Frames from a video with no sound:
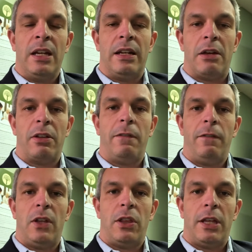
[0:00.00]
Now, the
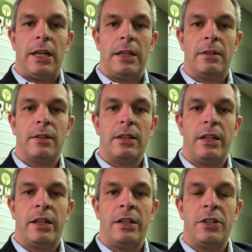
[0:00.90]
fifth thing,
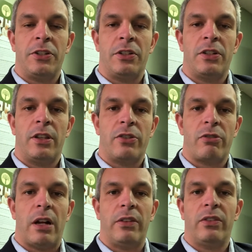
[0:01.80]
in addition to the
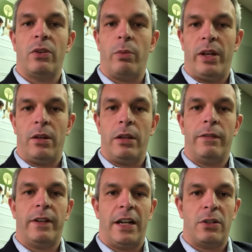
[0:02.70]
trust, the will, the
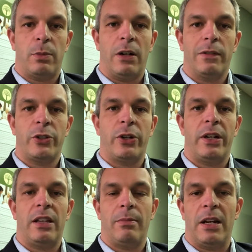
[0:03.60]
financial power of
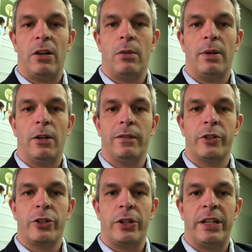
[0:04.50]
attorney, the medical power of
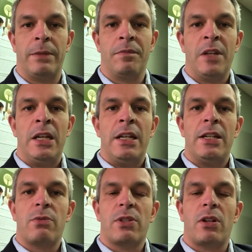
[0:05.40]
attorney,
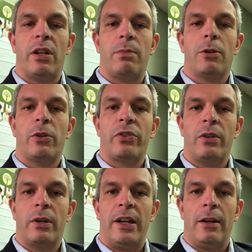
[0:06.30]
is what's called a
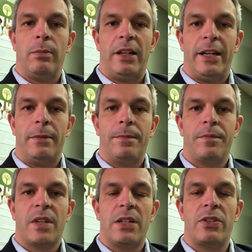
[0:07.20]
personal care plan.
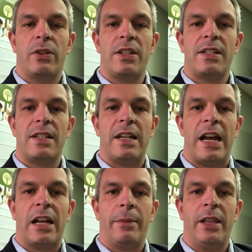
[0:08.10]
And so this is a
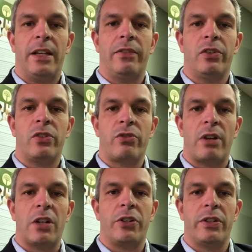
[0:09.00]
document that gives
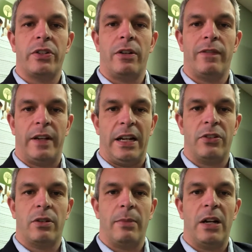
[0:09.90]
instructions to your
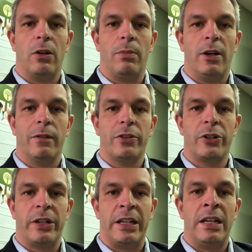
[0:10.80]
financial and medical power of
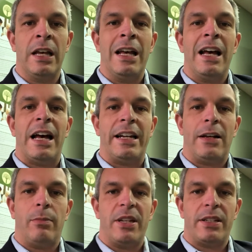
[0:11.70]
attorney on
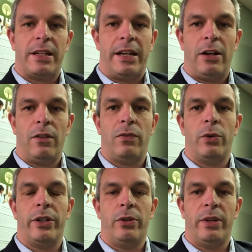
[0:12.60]
how best to care
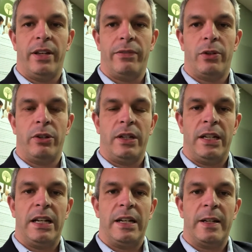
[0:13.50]
for you if you're to
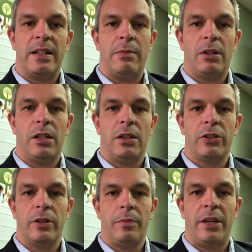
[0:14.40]
need any type of
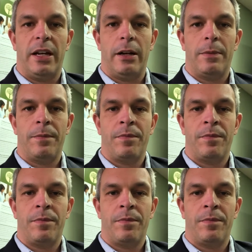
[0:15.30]
long-term care.